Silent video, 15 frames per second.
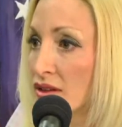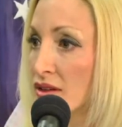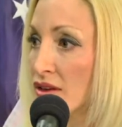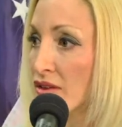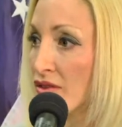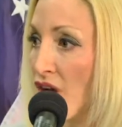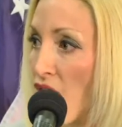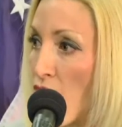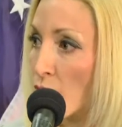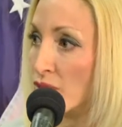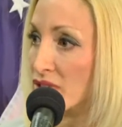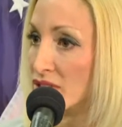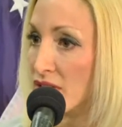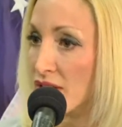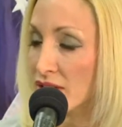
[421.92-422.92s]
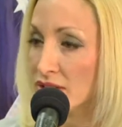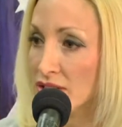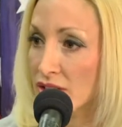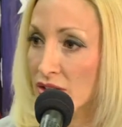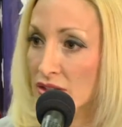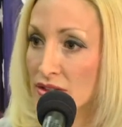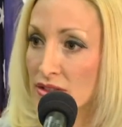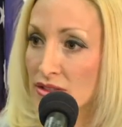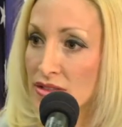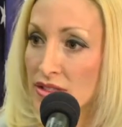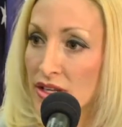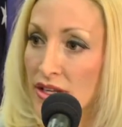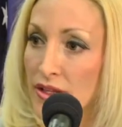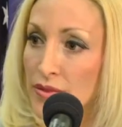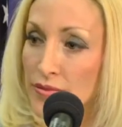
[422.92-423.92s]
of the homicides here in this
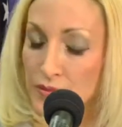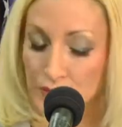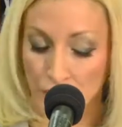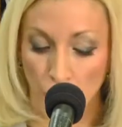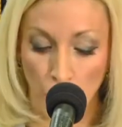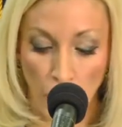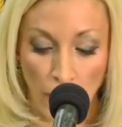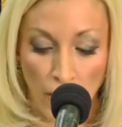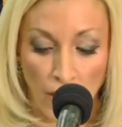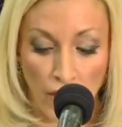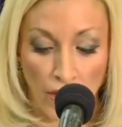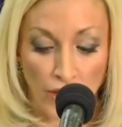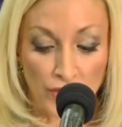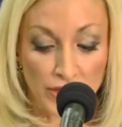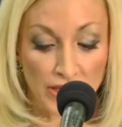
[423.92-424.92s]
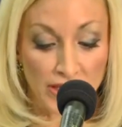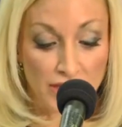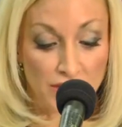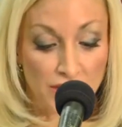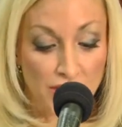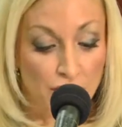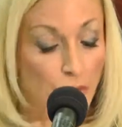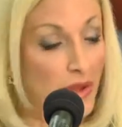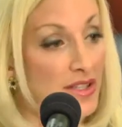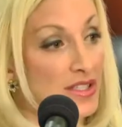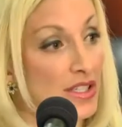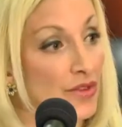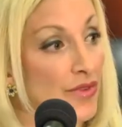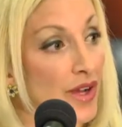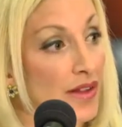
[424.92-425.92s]
state are related to
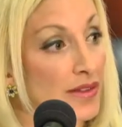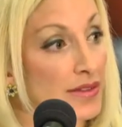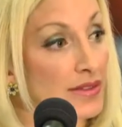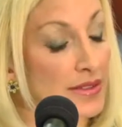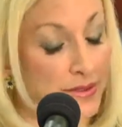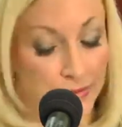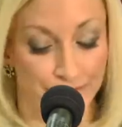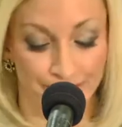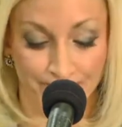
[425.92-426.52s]
domestic violence.